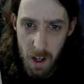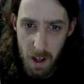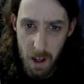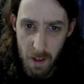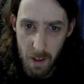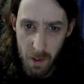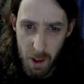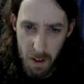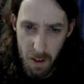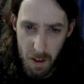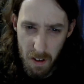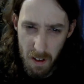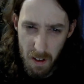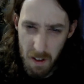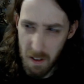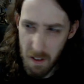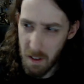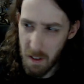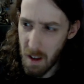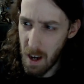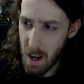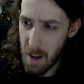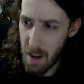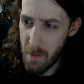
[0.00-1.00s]
This
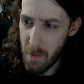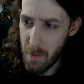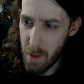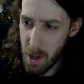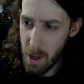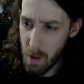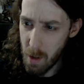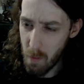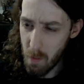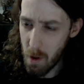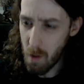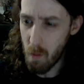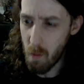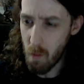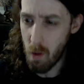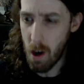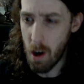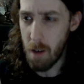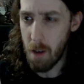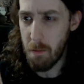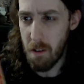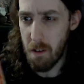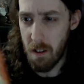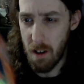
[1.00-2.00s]
is, I think, one of
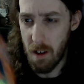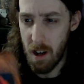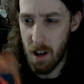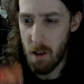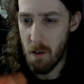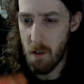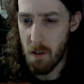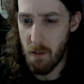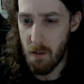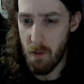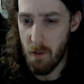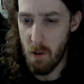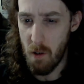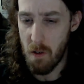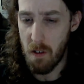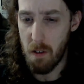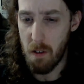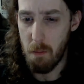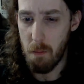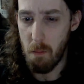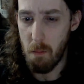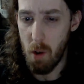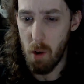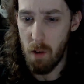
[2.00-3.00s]
Rob Schneider's
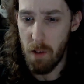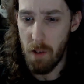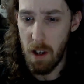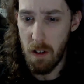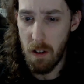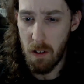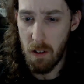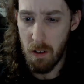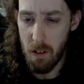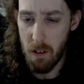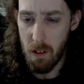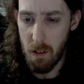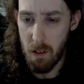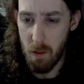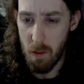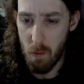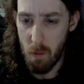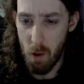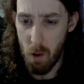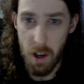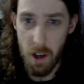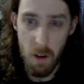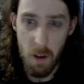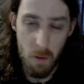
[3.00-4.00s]
first movies,
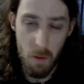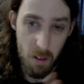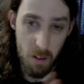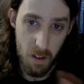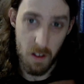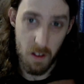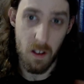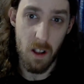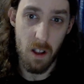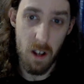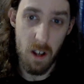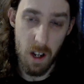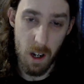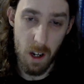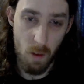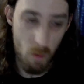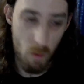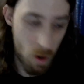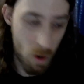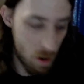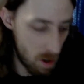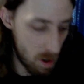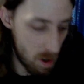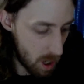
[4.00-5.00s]
where he was the leading
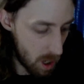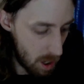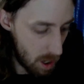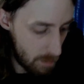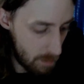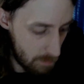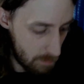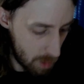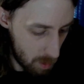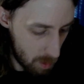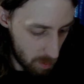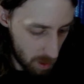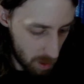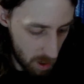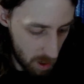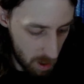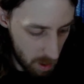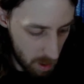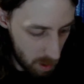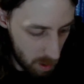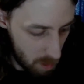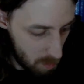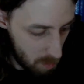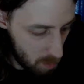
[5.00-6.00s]
role. Okay, phone,
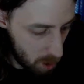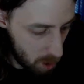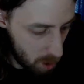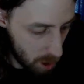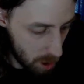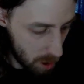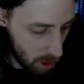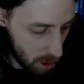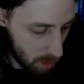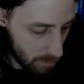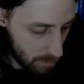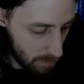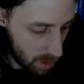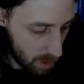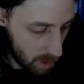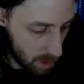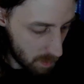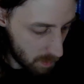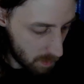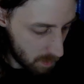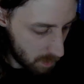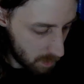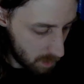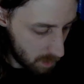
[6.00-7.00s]
you shut your face.